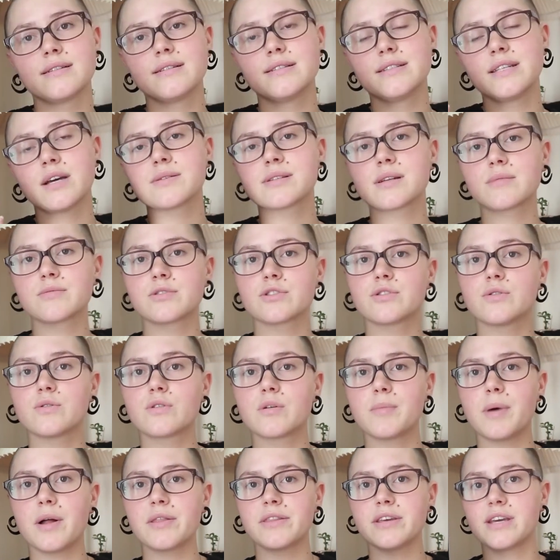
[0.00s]
Now it's time to talk
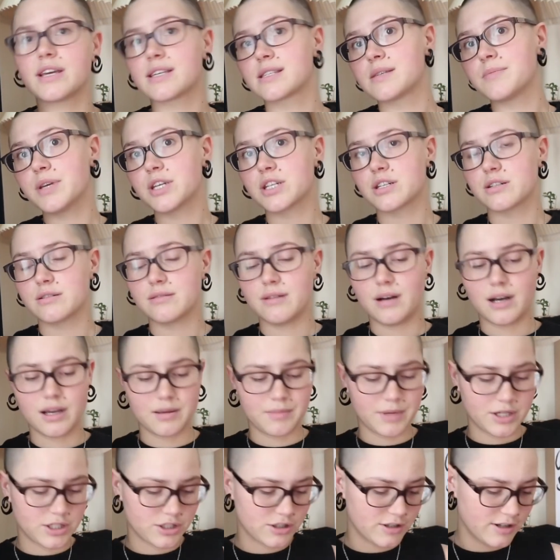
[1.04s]
about the exhibition I
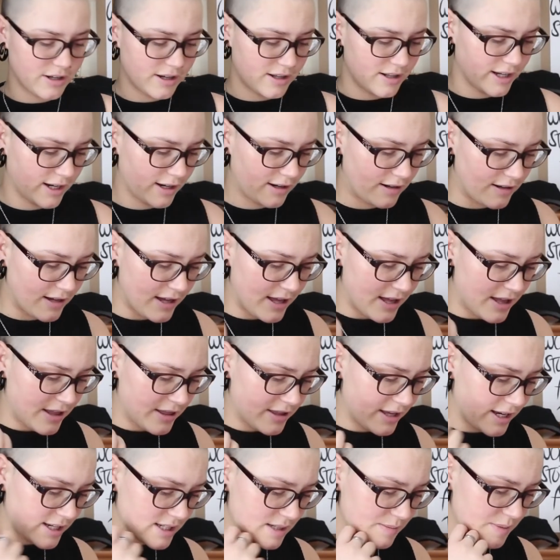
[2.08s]
mentioned earlier.
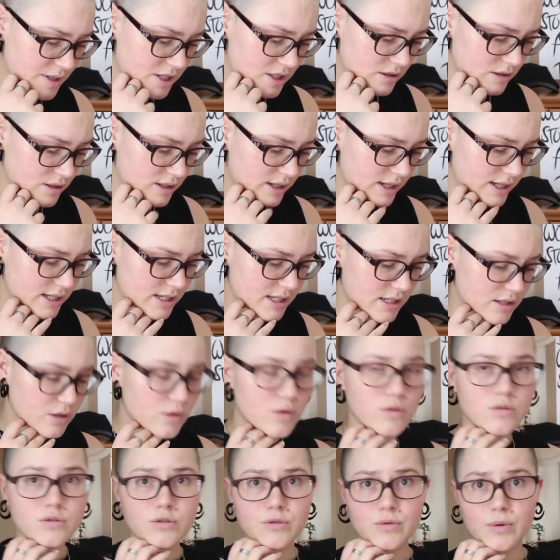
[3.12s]
The exhibition is
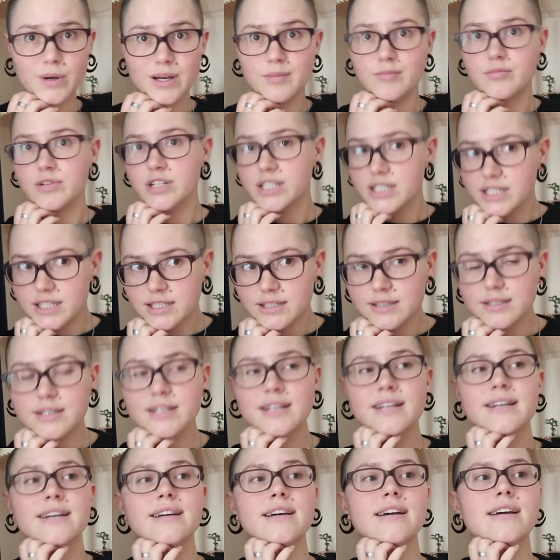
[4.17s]
called Queer Britain,
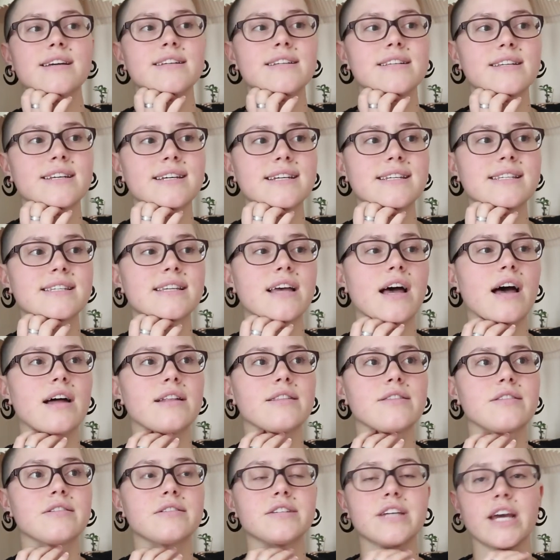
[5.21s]
and it is
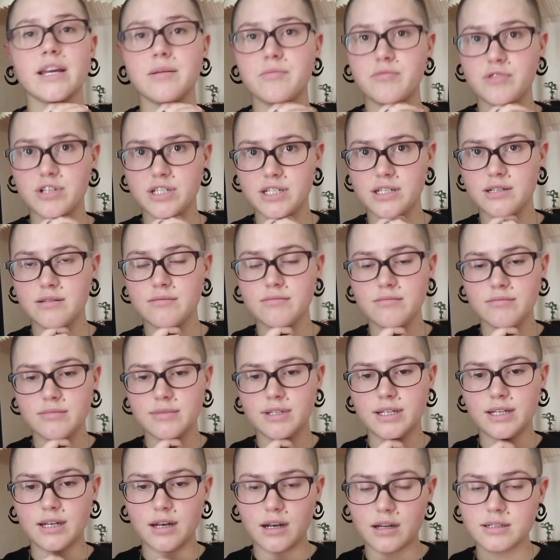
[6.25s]
at the Tate Britain
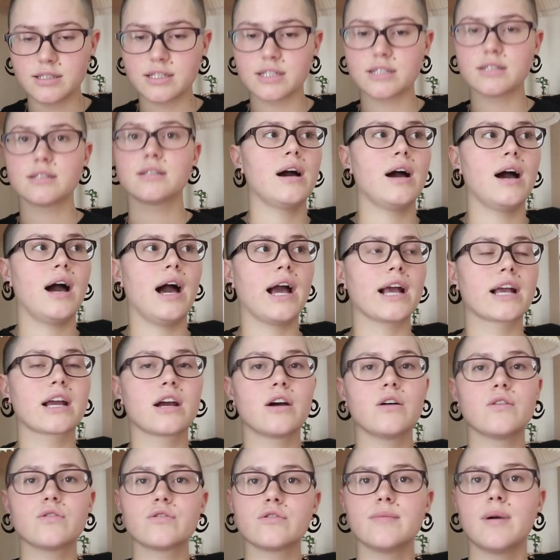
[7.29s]
in London. I
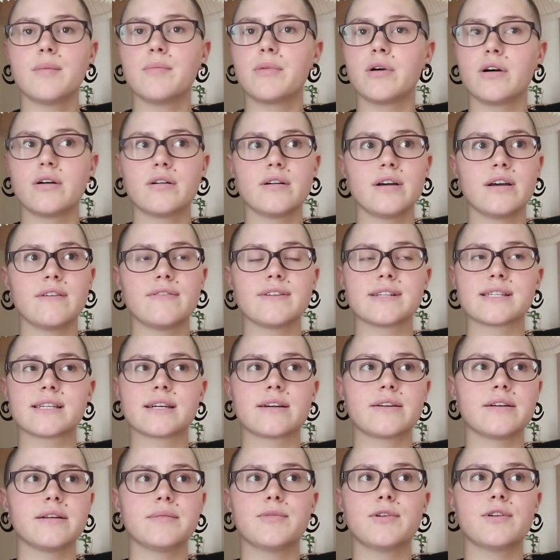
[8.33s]
can't remember if it's
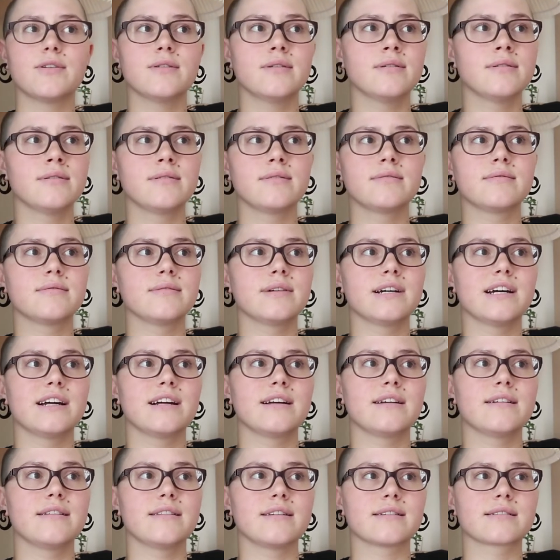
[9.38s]
here anymore.
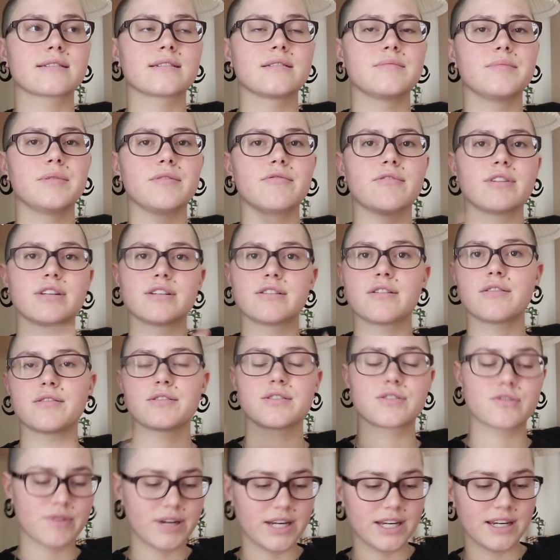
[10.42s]
That's going to be written on the
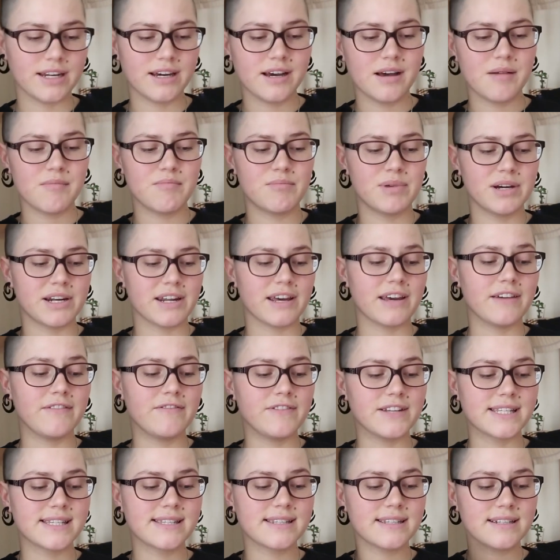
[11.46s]
screen, but if
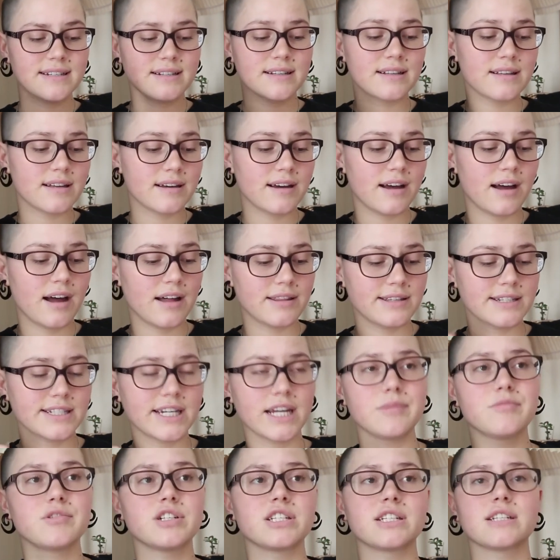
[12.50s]
it's still at the
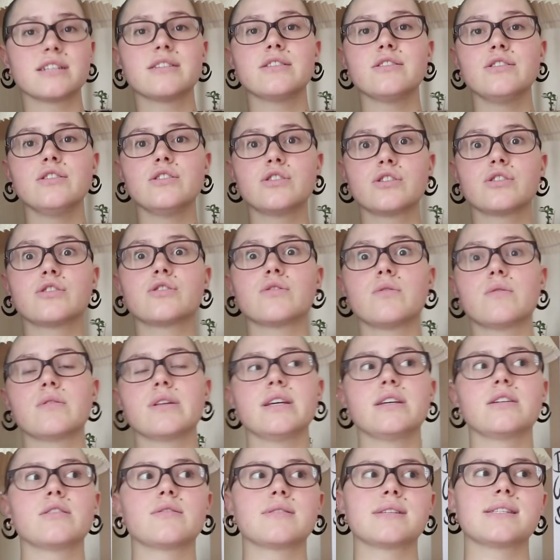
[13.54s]
Tate Britain, you should
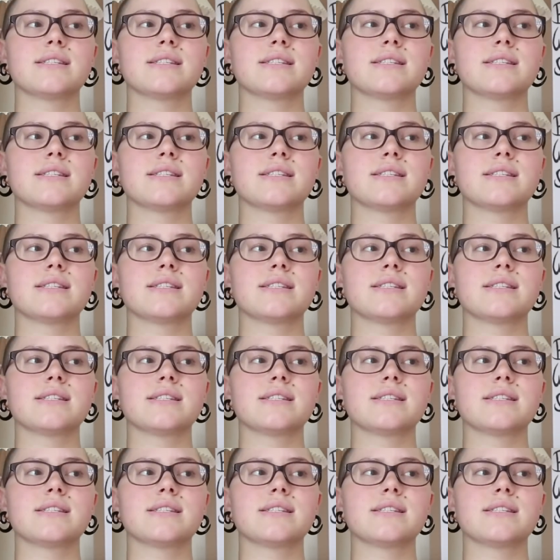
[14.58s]
totally go and